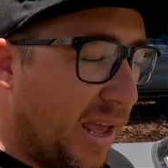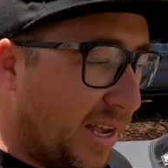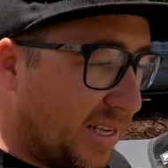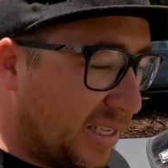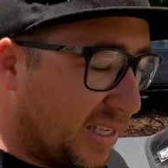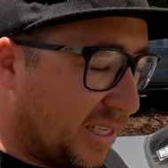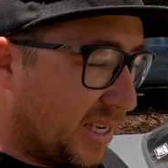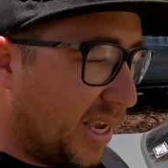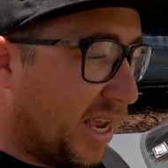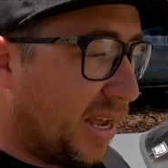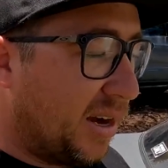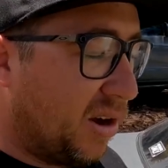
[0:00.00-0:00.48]
a
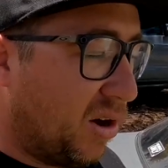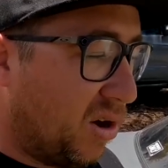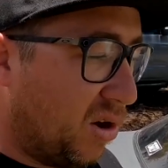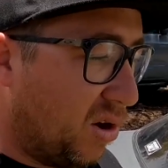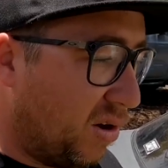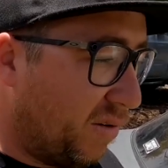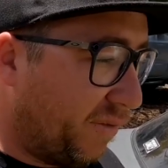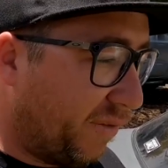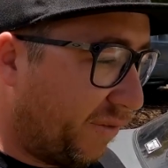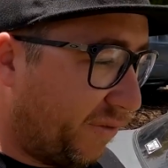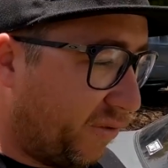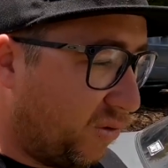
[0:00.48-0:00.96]
set
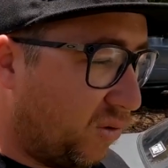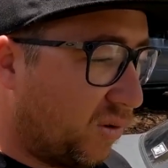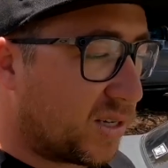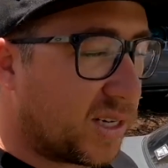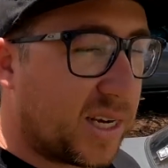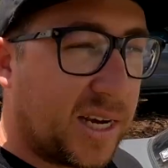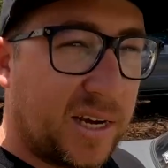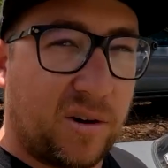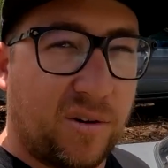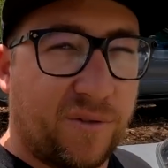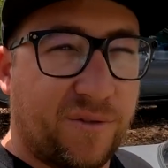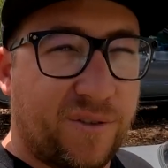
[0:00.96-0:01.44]
of
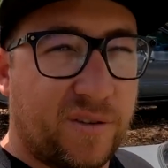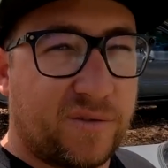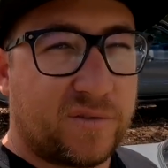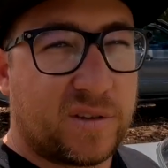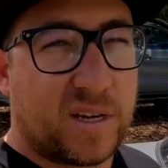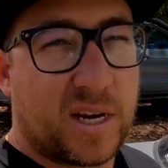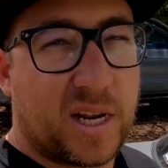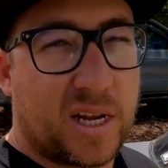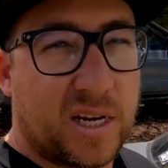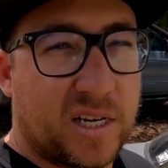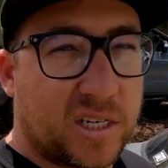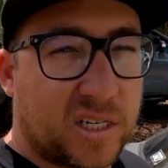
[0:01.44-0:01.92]
14 or
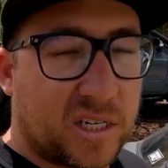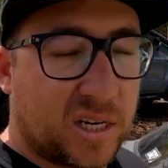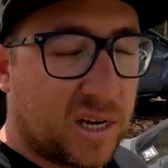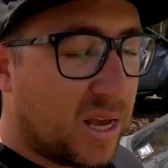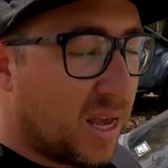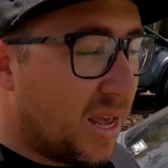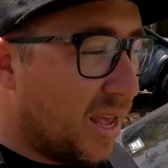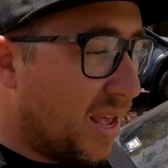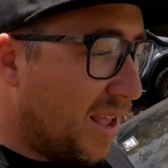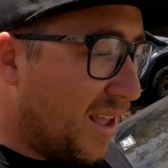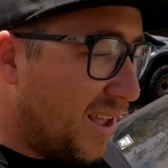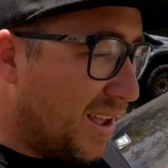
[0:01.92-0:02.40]
15 inch
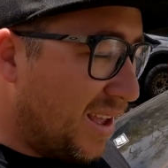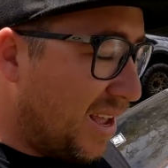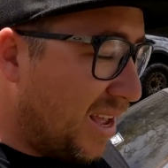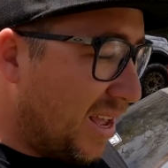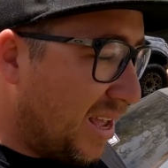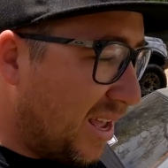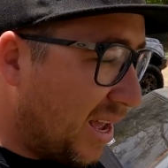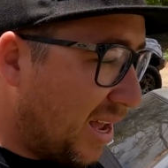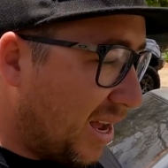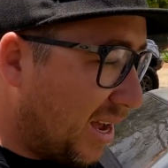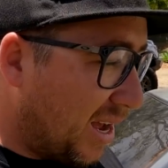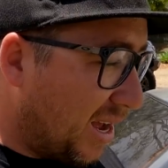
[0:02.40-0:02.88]

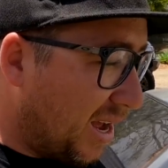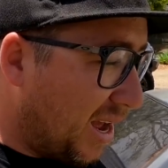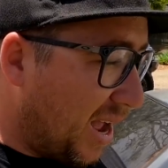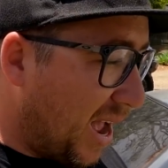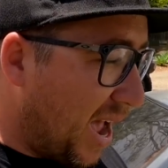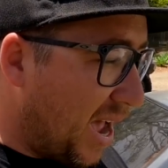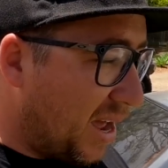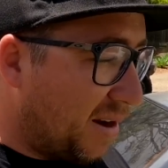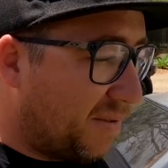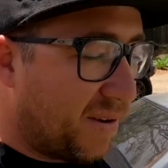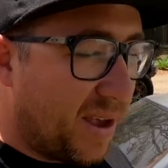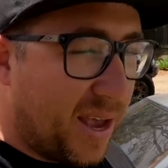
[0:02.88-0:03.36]

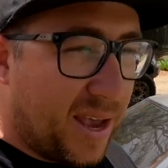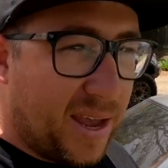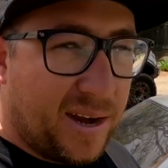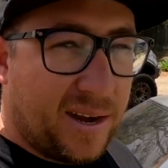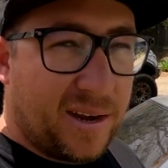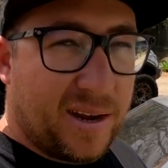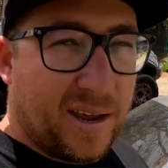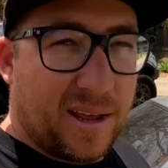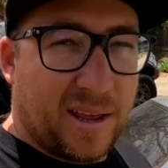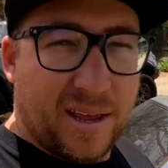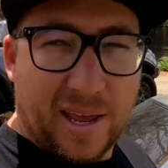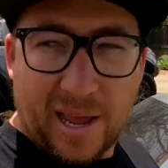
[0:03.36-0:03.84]

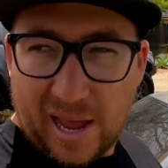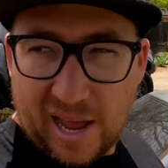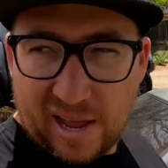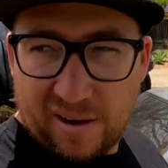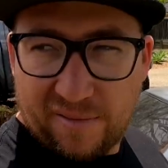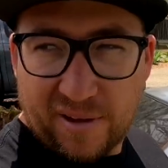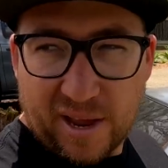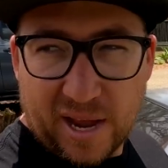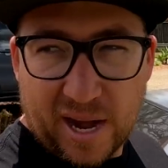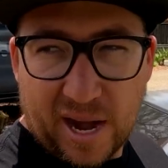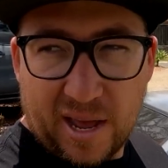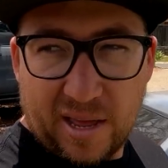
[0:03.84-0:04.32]
Advan, they're
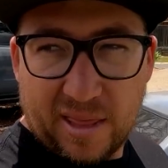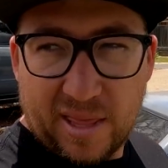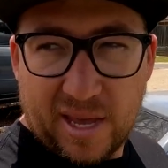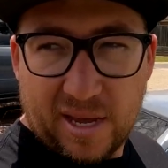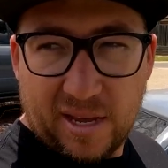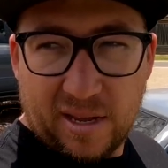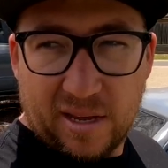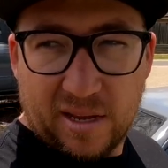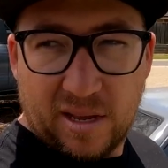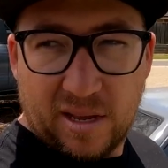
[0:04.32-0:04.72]
Advan, aren't they?